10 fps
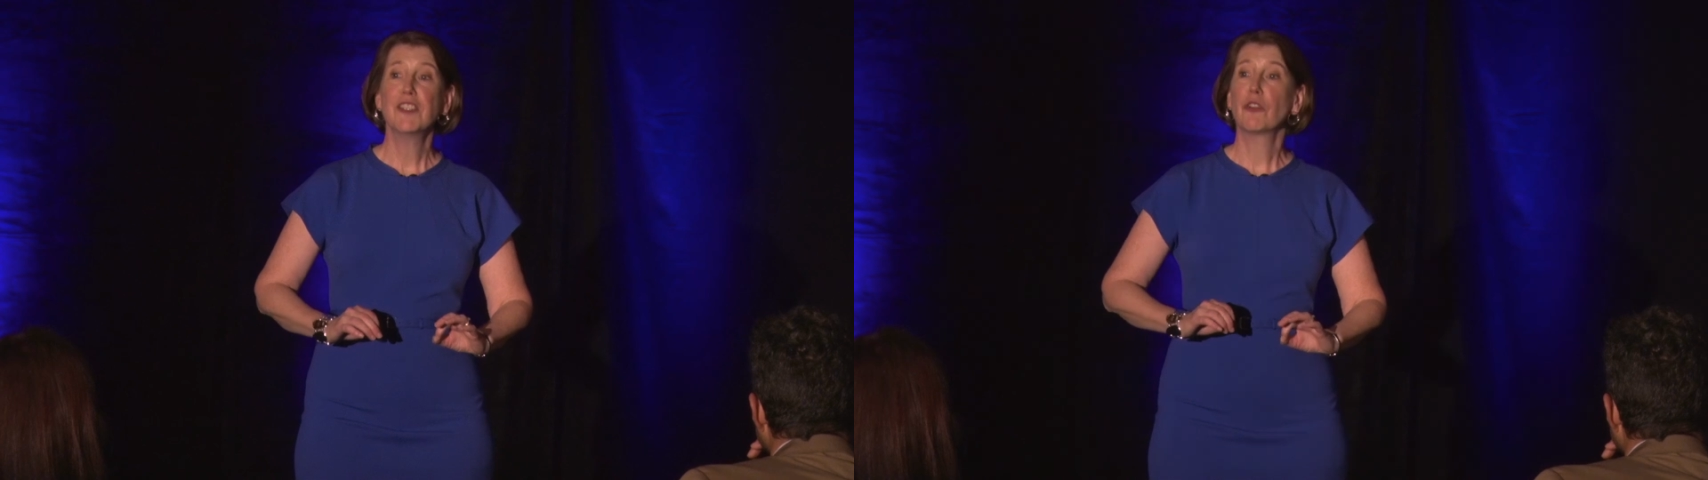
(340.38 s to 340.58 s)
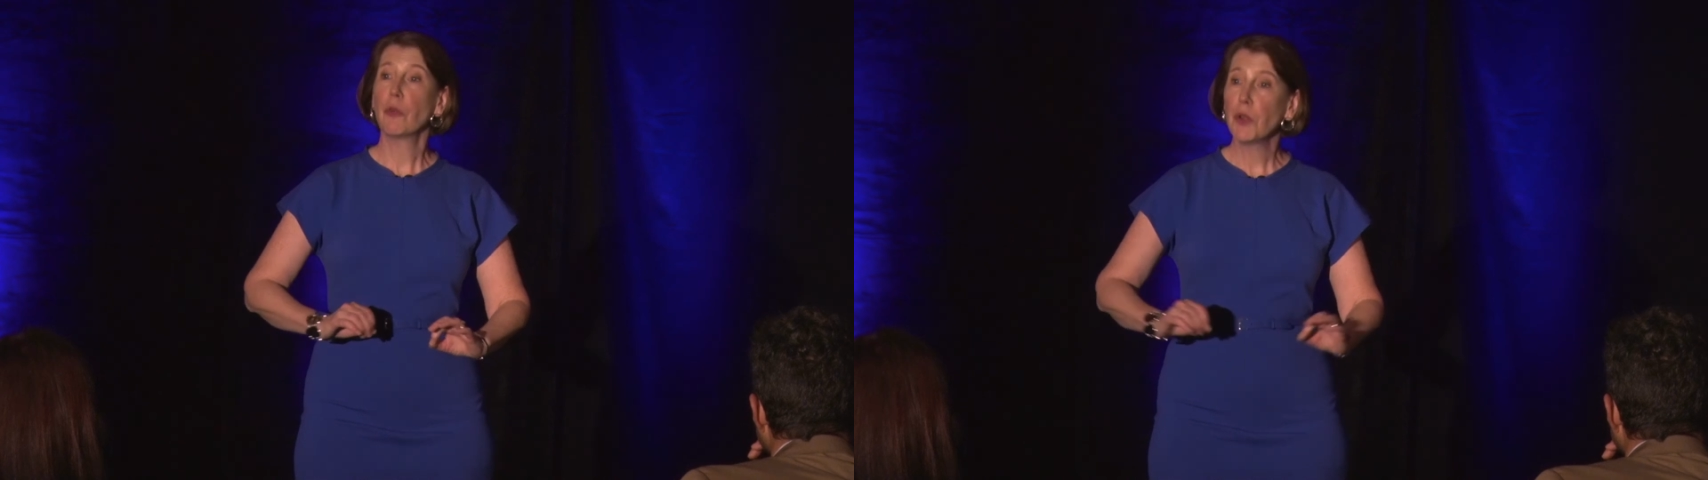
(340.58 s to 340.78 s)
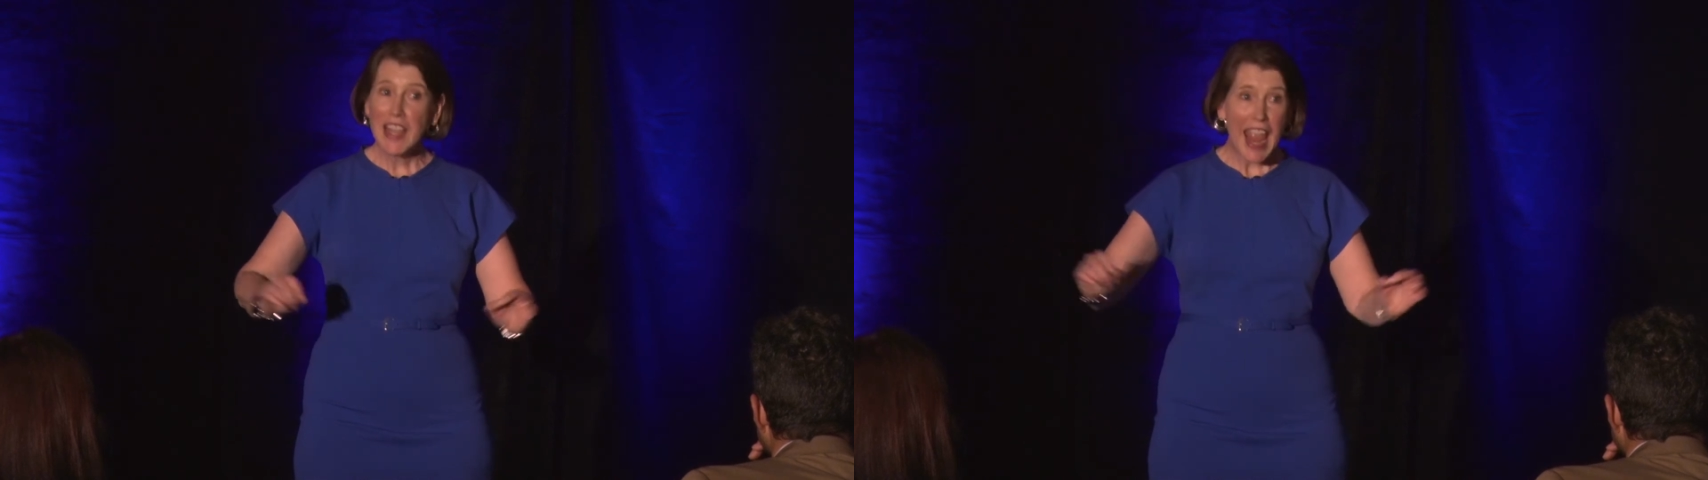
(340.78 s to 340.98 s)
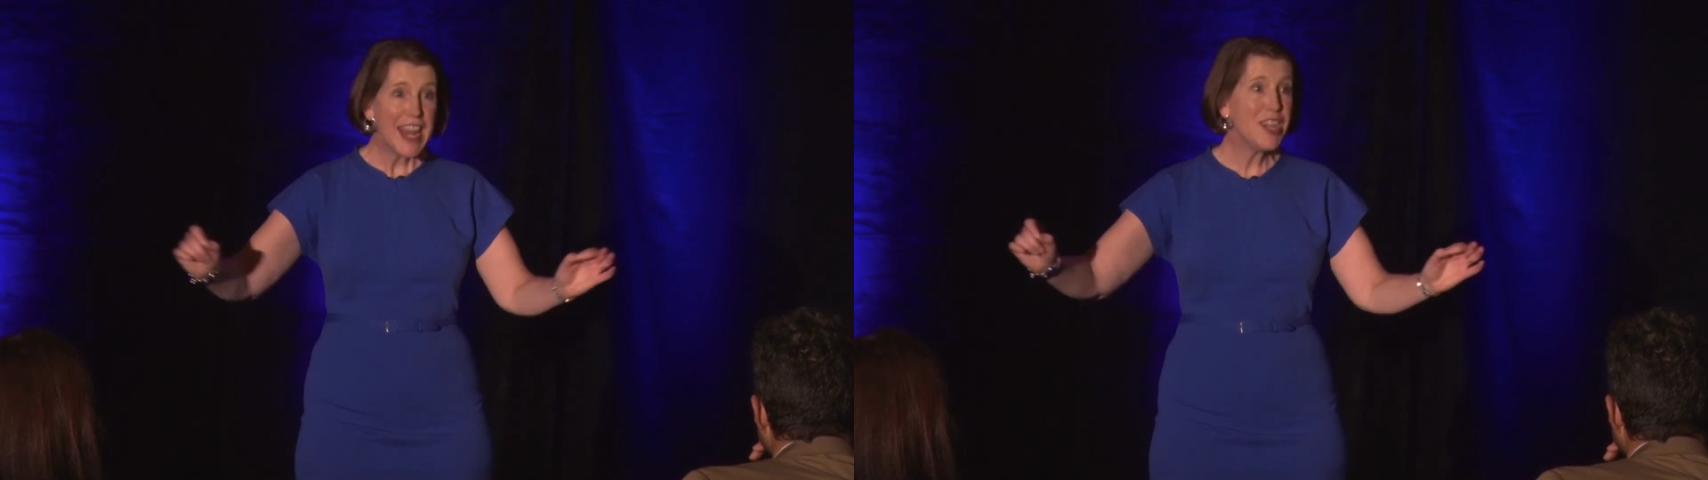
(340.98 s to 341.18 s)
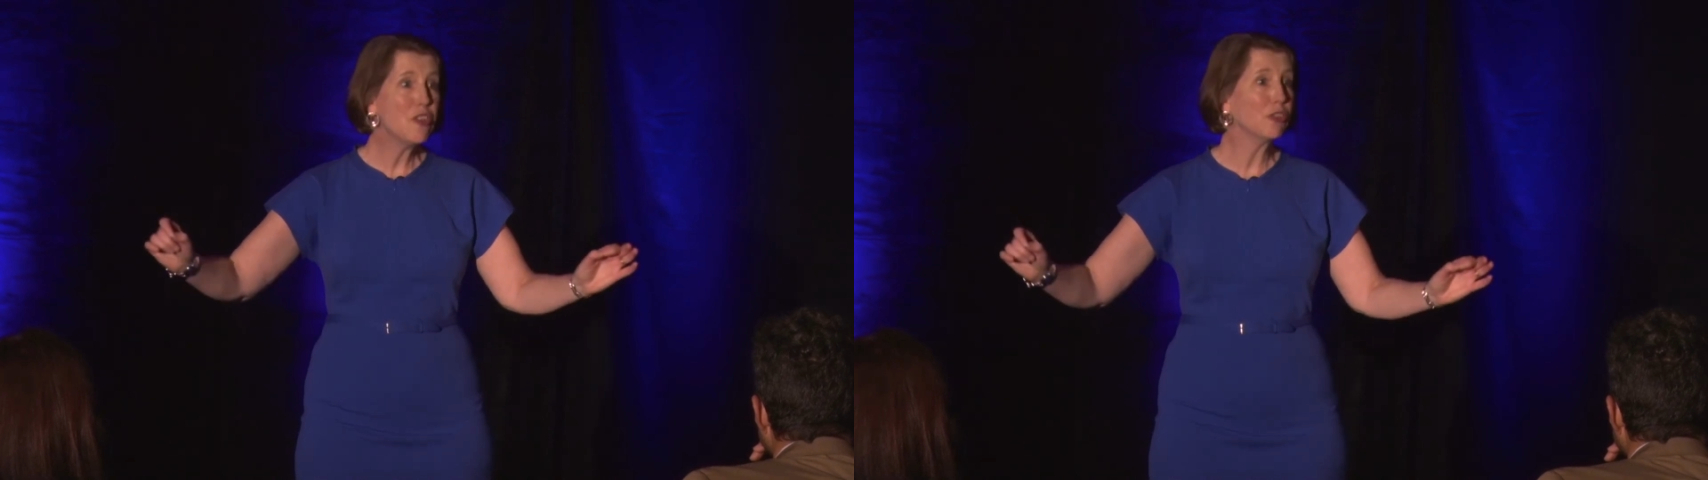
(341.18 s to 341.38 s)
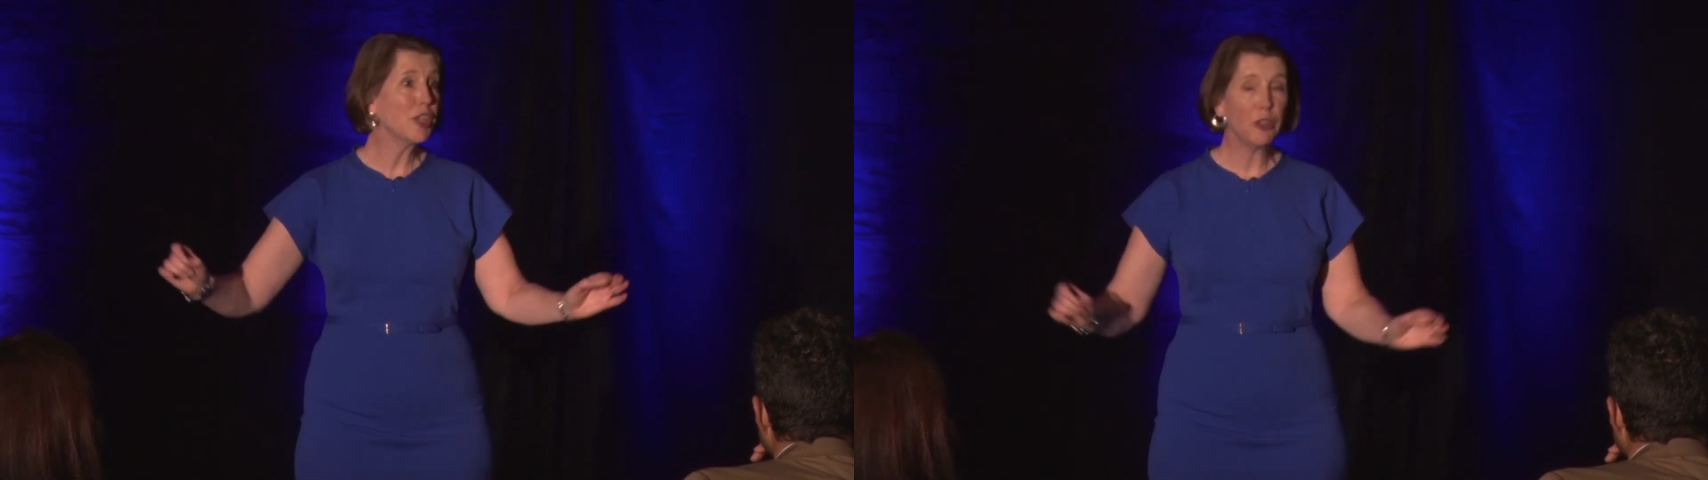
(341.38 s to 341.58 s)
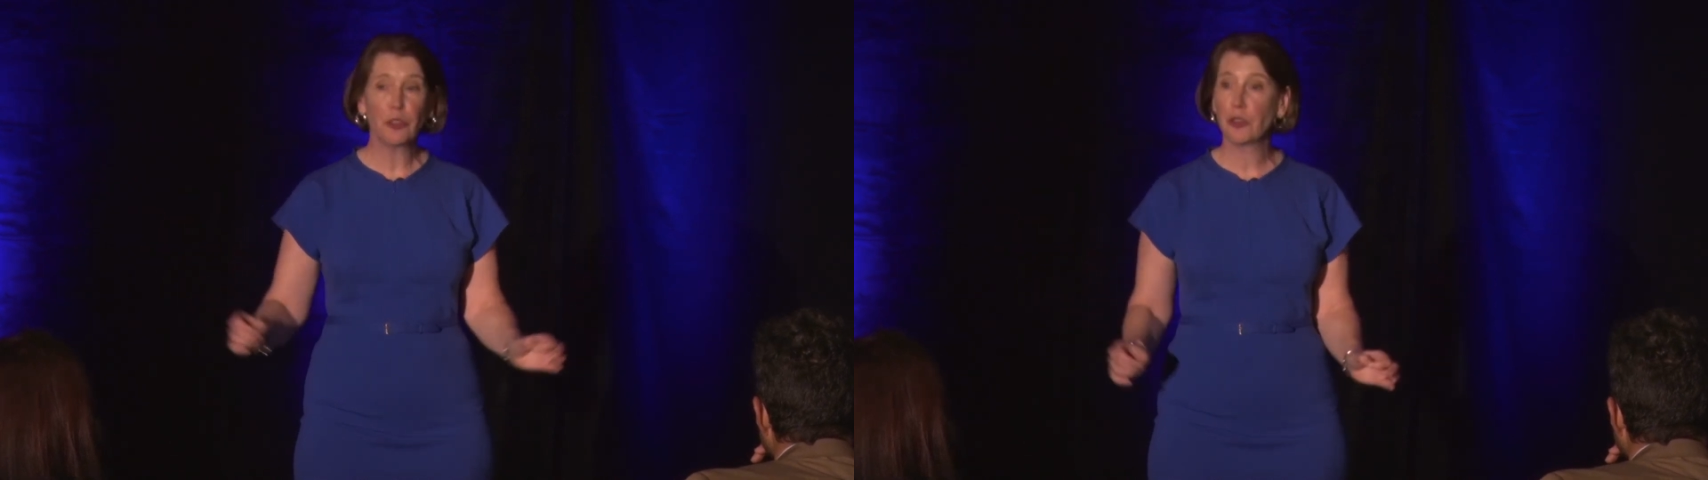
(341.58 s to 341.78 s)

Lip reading: Create your little